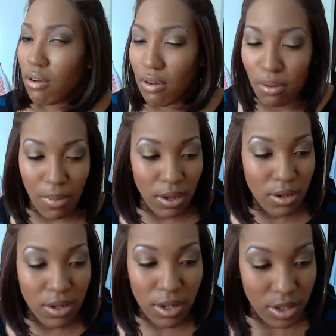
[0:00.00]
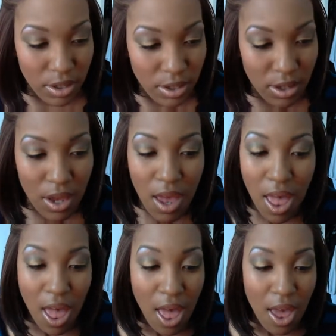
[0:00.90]
Oh my goodness,
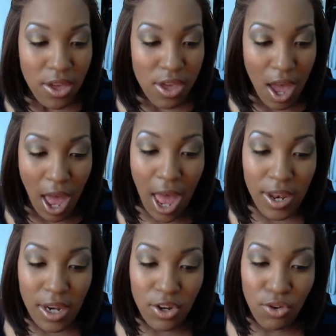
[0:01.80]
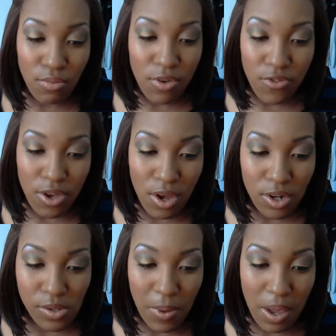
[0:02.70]
I need to do a review on
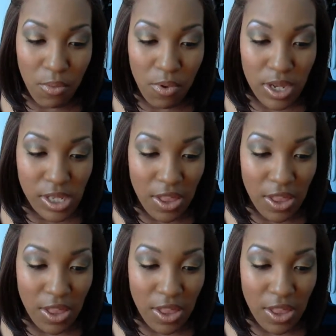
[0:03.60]
those bad boys.